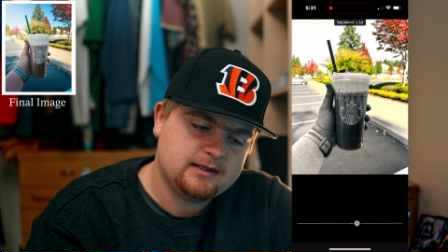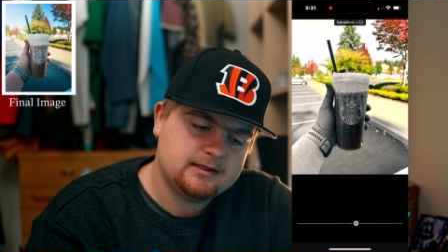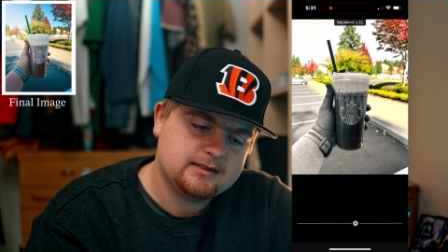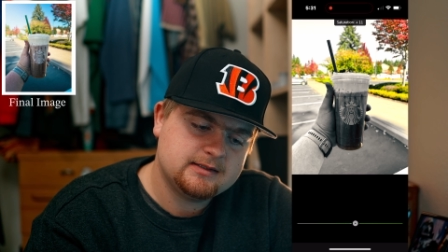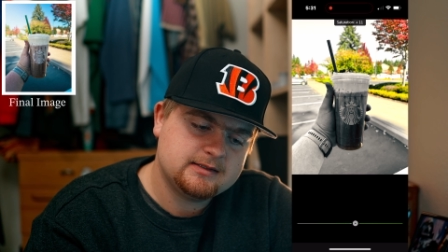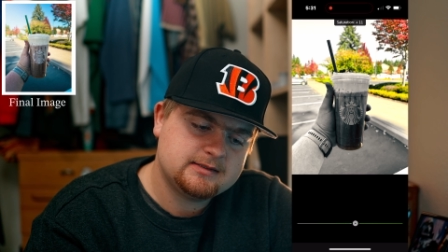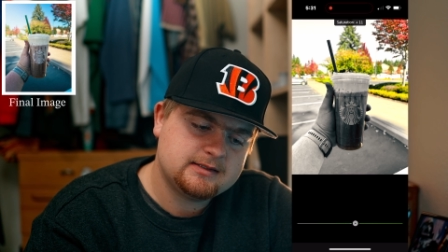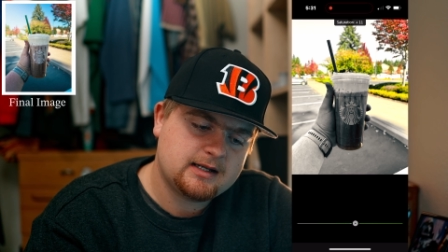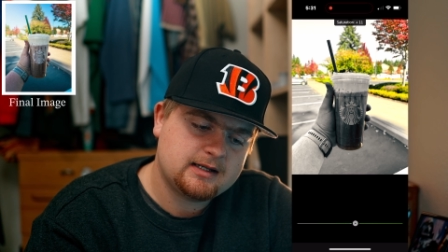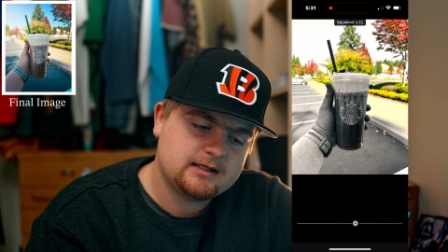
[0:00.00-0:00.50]

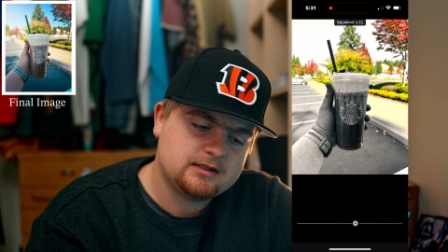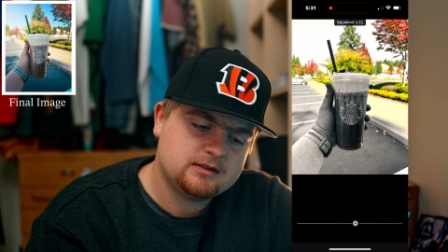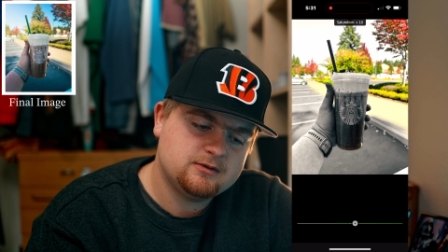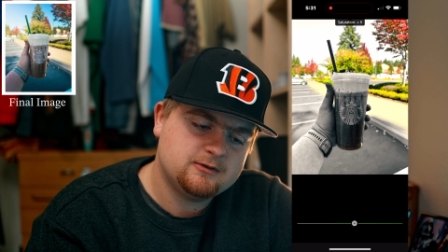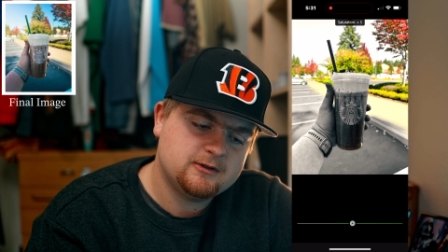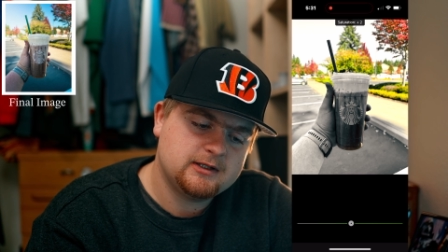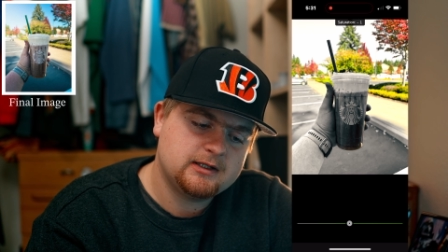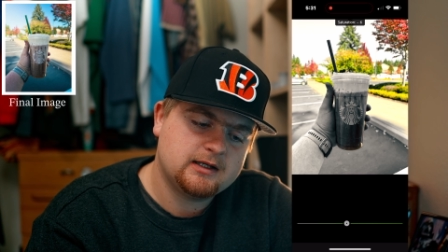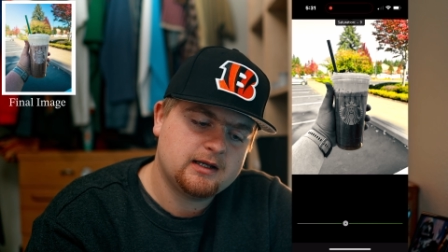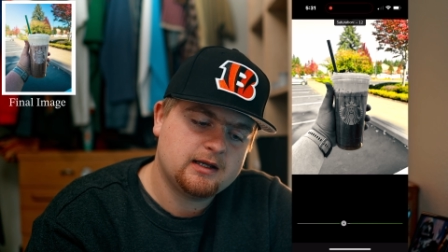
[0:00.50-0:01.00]
is not
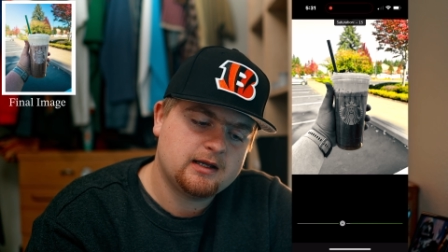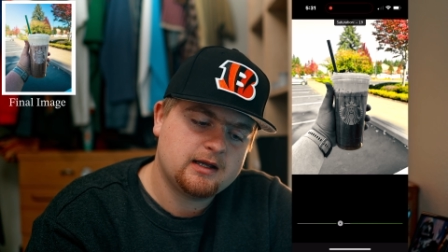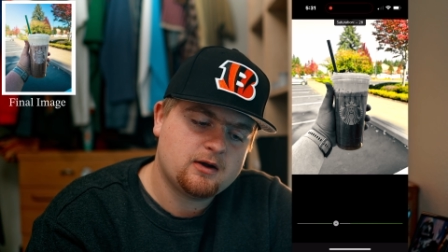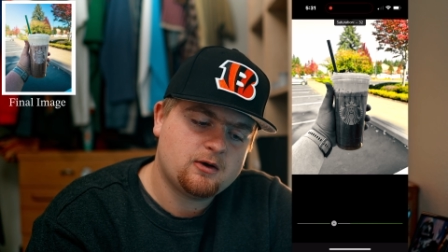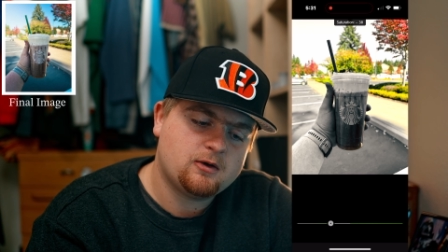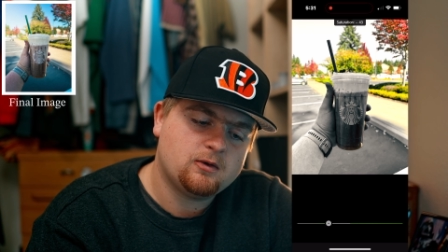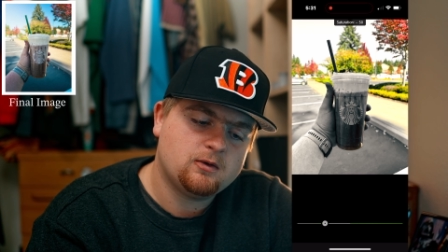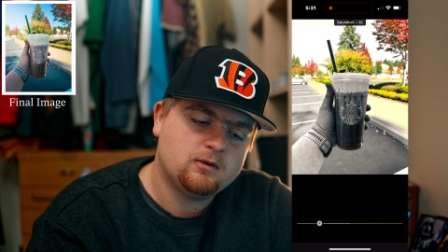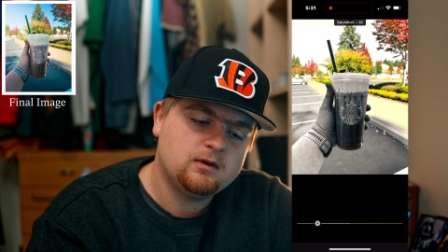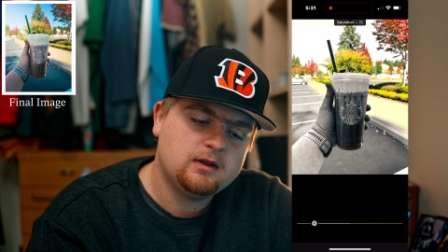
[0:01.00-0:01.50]
doing a
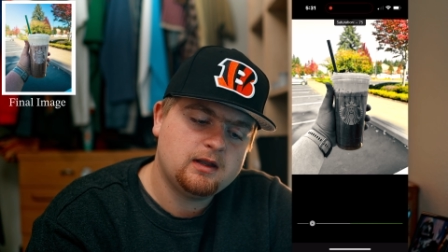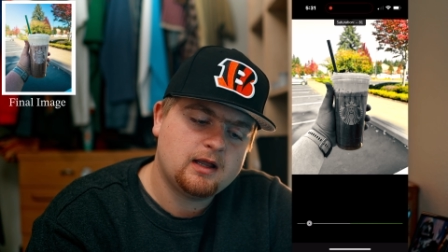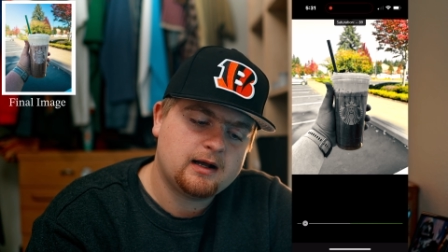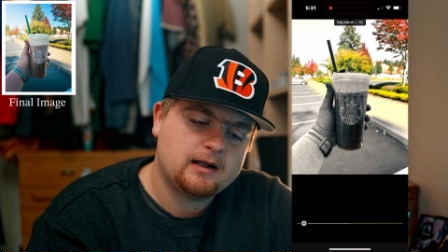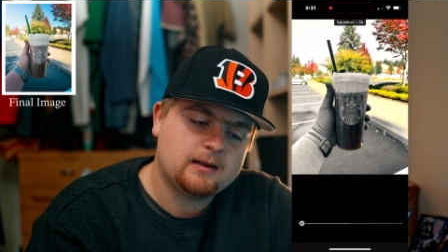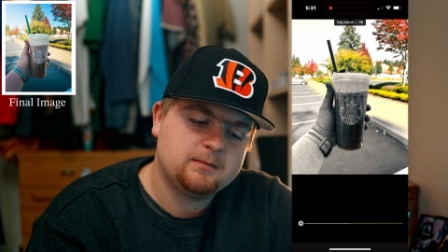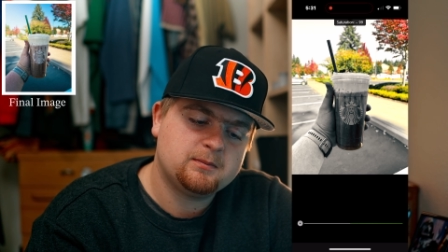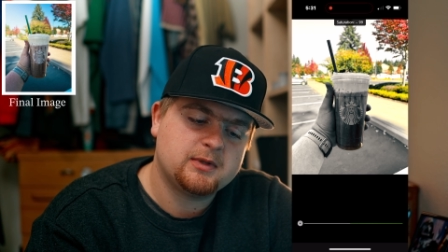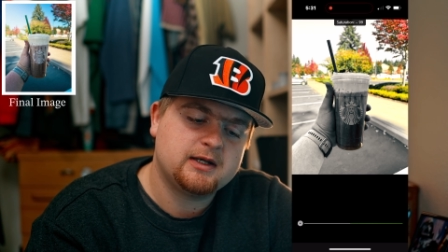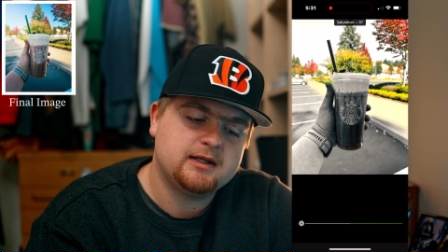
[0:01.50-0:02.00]
whole
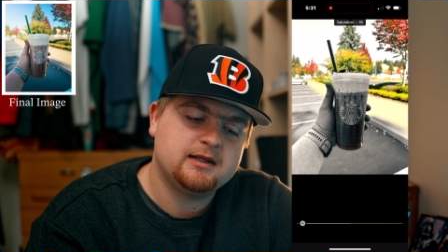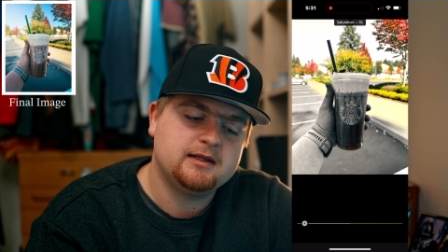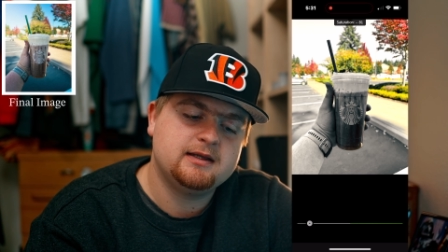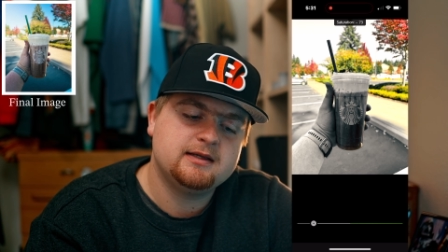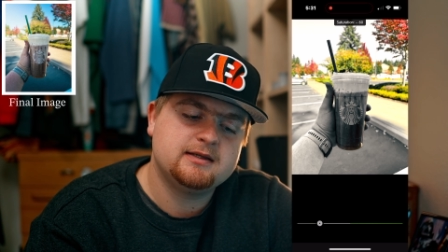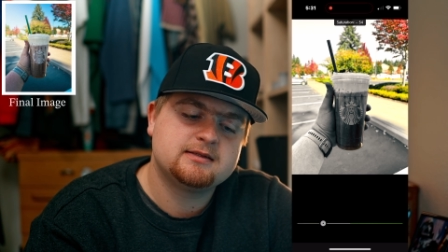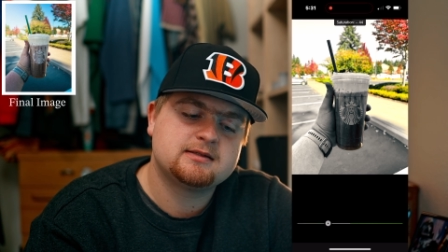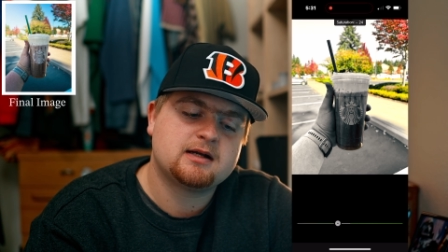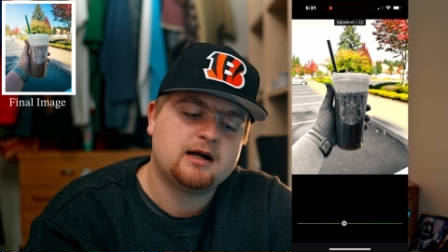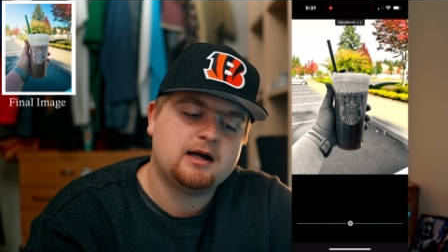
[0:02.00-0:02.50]
lot, but it
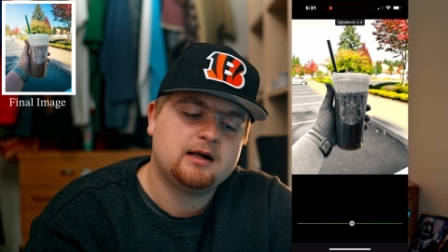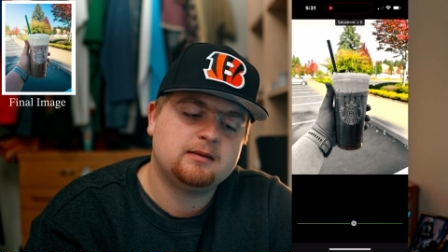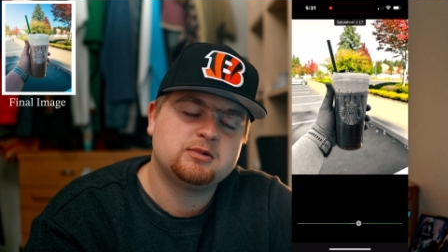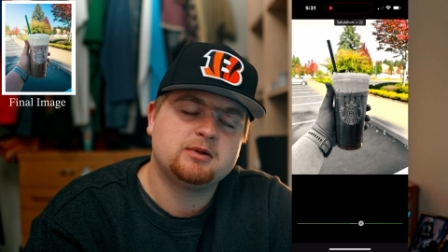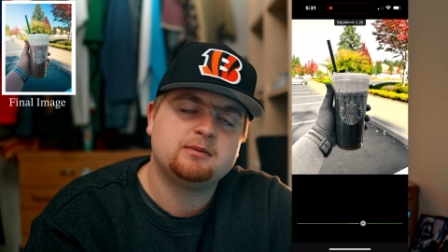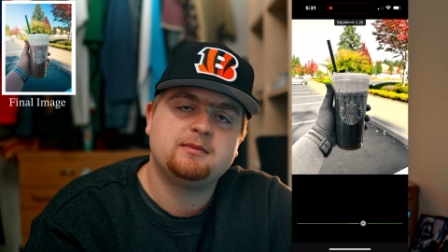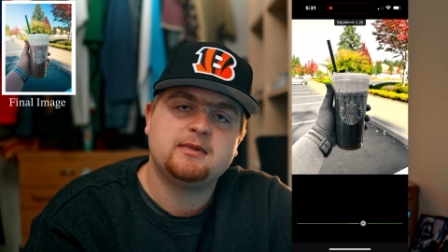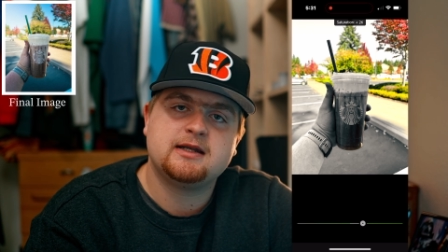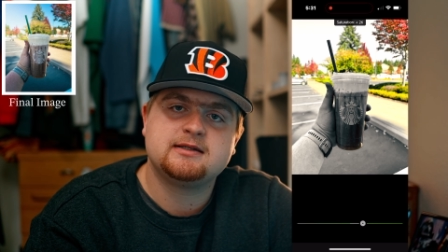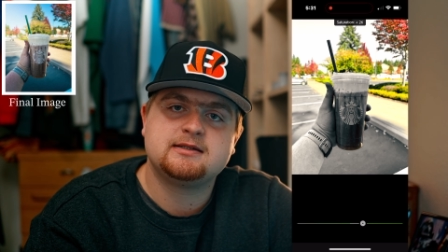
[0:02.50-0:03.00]
is
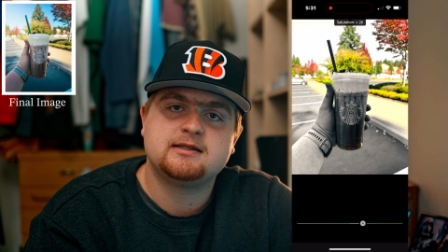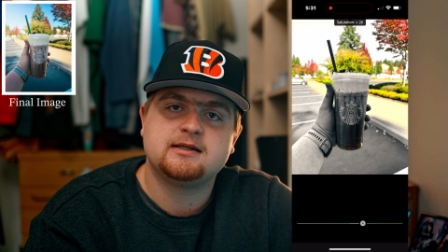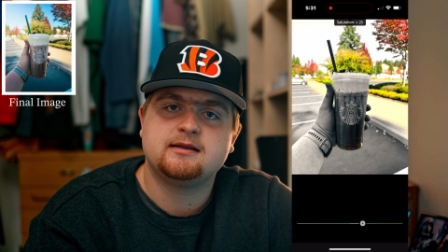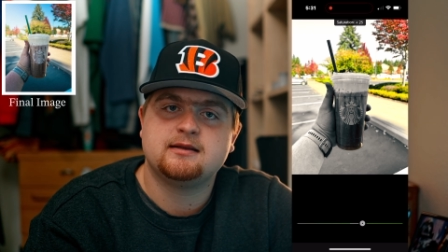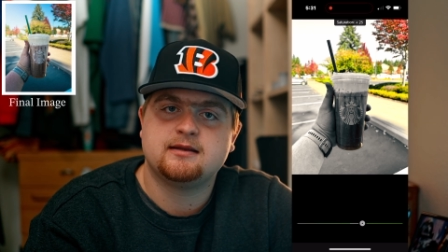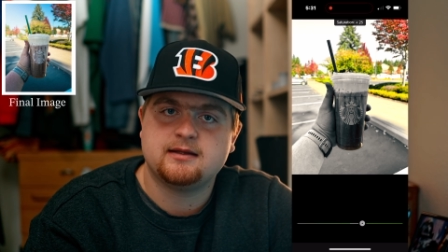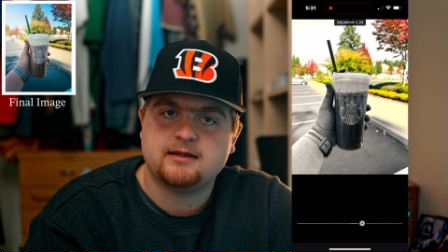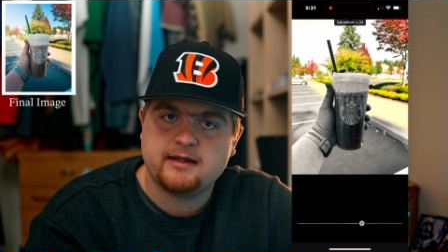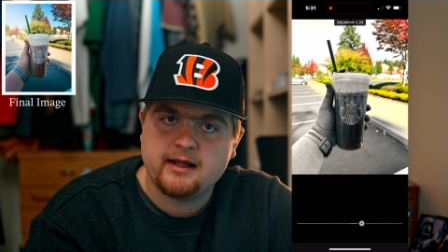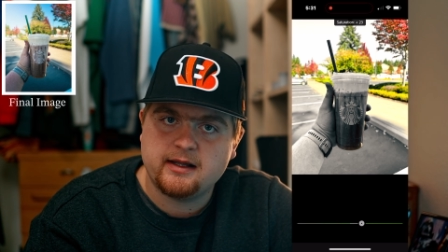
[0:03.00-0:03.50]

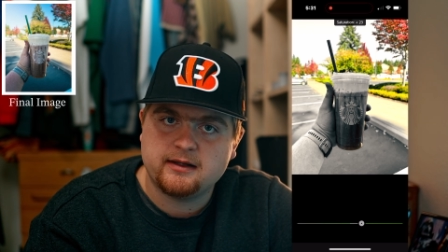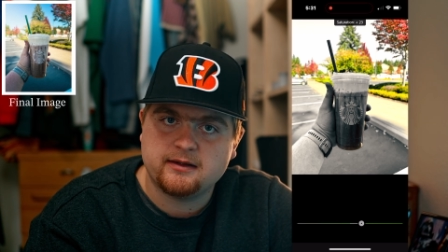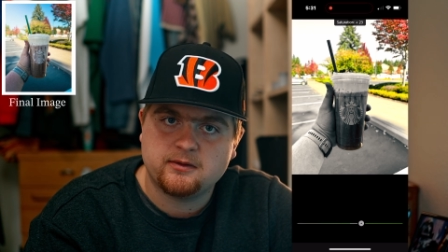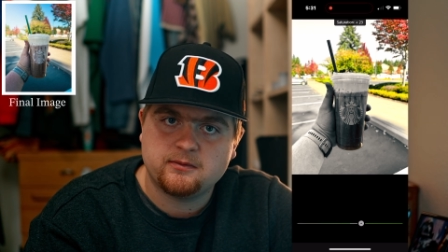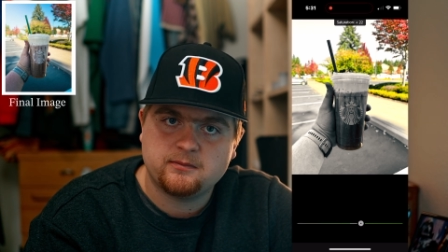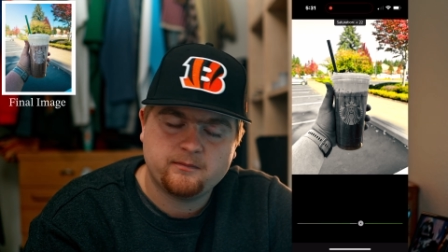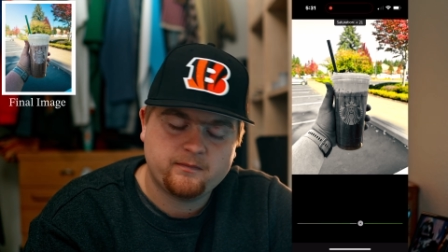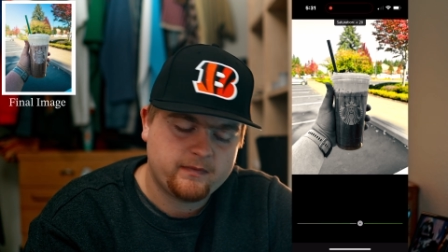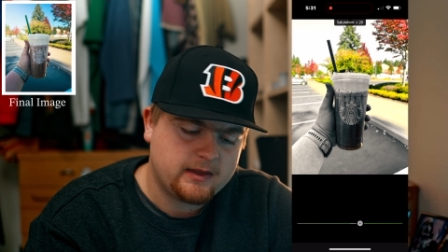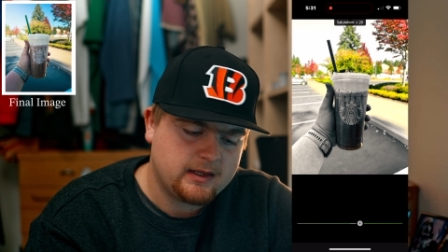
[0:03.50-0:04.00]
complementing the yellow